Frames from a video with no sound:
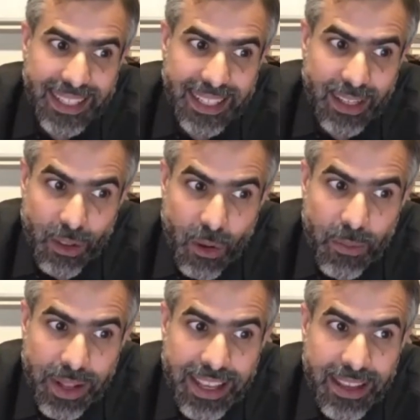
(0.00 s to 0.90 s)

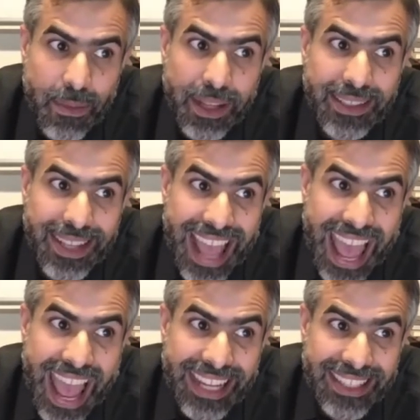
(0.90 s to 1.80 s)
globally, but
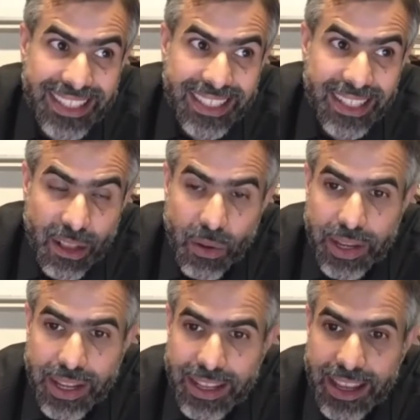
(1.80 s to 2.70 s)
act
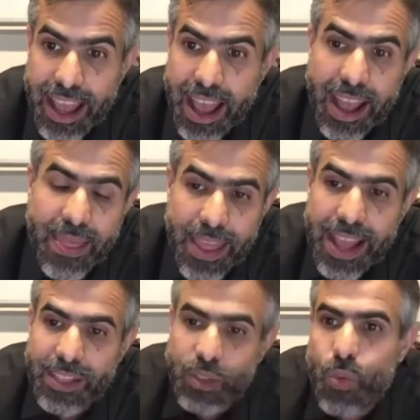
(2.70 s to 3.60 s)
locally. And
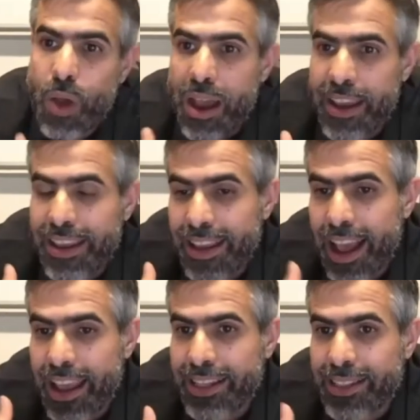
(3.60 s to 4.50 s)
that's why
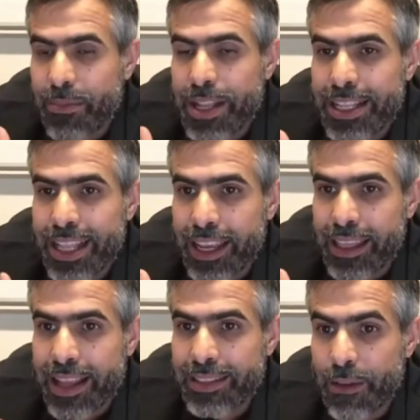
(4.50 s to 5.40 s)
I explain it like
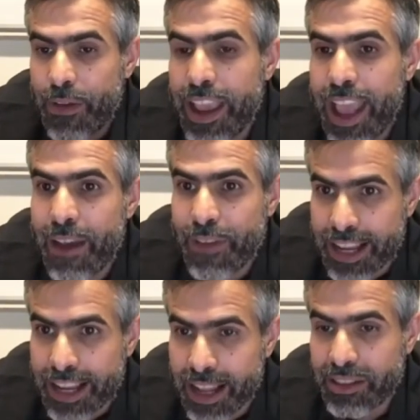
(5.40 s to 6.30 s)
that. If I have a
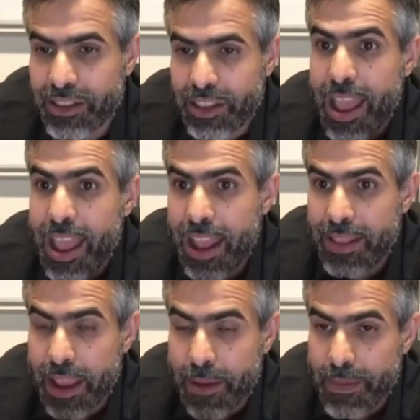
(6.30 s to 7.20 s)
culture
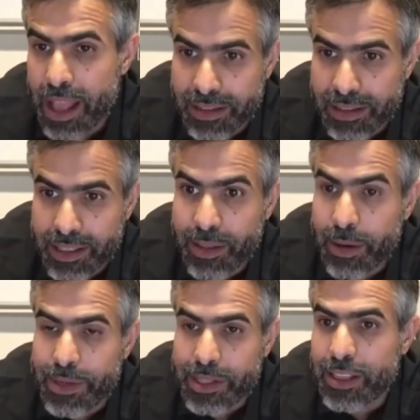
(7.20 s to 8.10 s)
and I'm an artist,
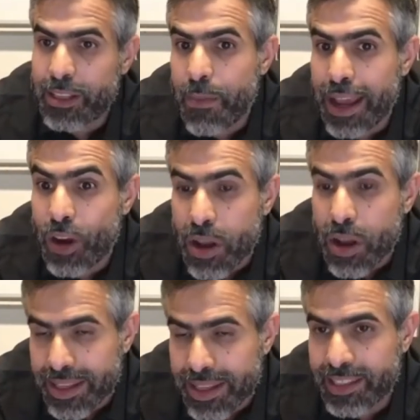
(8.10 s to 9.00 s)
represent my
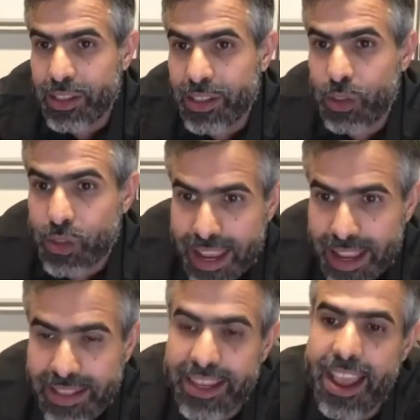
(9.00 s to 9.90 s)
context and
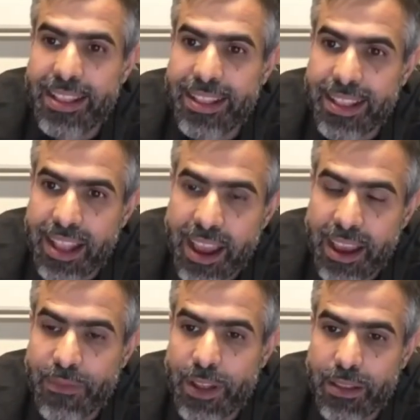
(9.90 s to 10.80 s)
society and
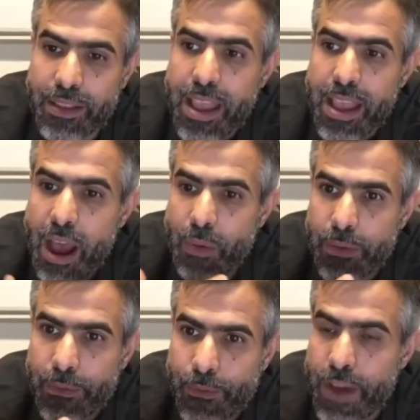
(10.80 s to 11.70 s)
life and
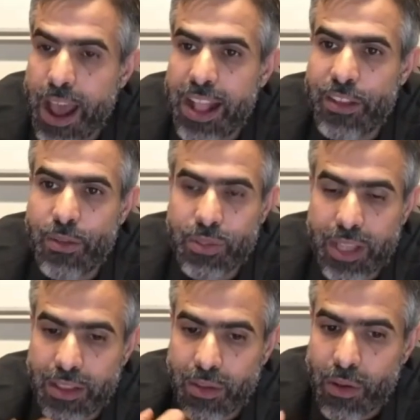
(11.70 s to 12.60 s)
our values
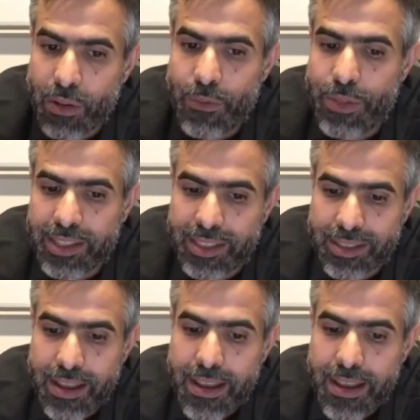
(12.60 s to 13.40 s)
and all of this